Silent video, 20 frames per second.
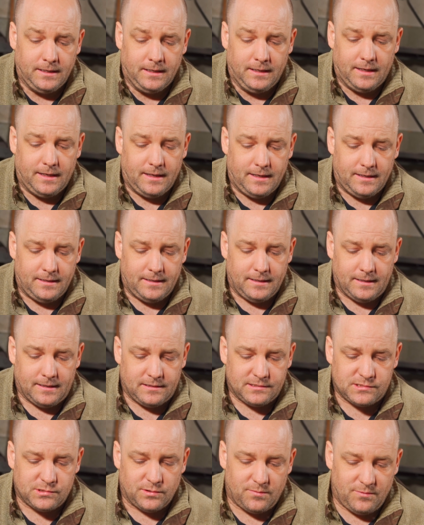And
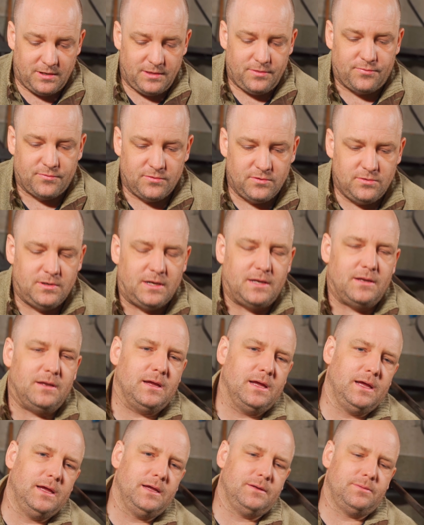so I went through, I
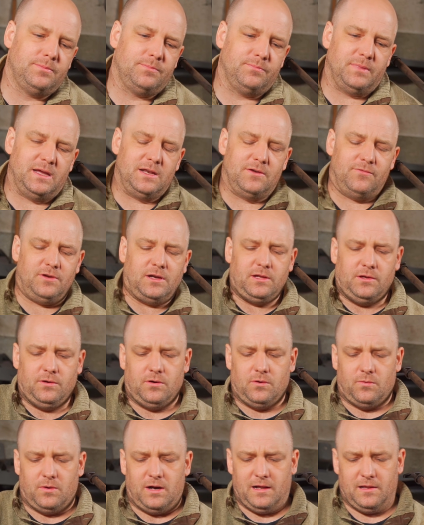made a video
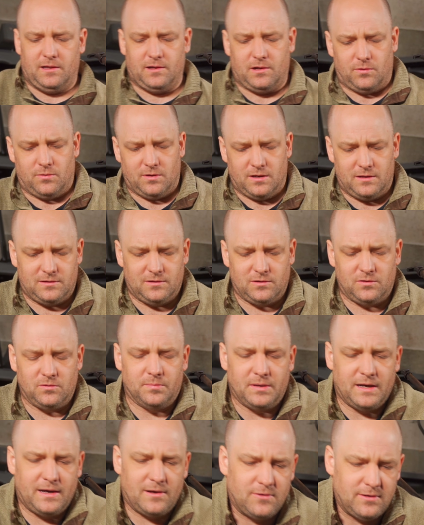a while ago where I did new
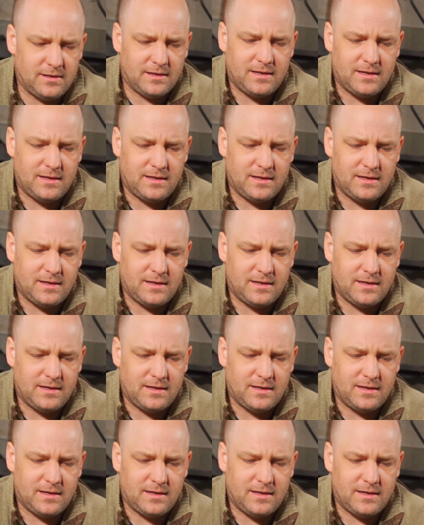battery